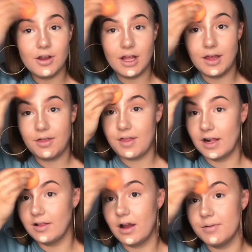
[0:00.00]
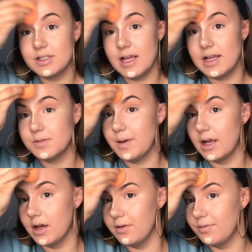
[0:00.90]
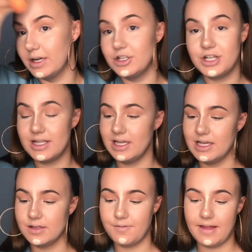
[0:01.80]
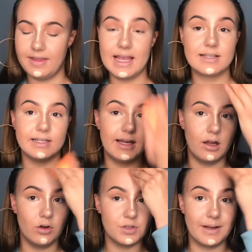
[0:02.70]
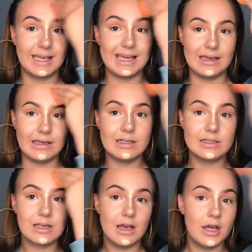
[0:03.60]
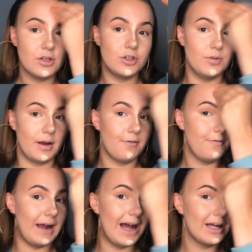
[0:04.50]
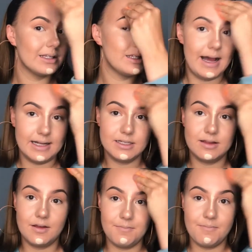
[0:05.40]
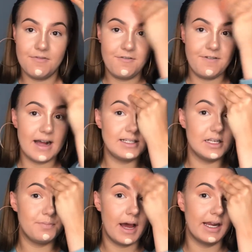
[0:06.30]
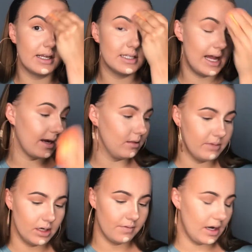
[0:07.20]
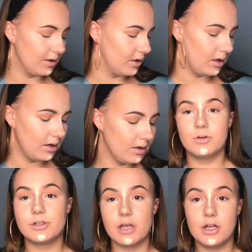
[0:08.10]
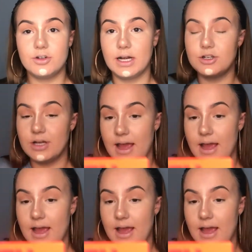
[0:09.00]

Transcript: only thing that I would say has been kind of really shitty is the fact that yesterday I lost my keys to my flat, had the fattest panic attack in the middle of London, was searching literally